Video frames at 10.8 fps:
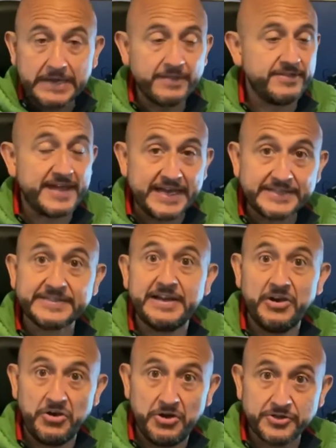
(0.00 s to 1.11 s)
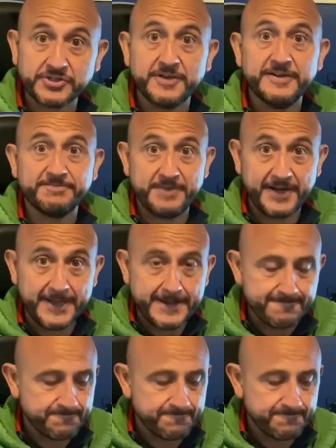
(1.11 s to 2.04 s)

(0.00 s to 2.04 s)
That's a lot of money.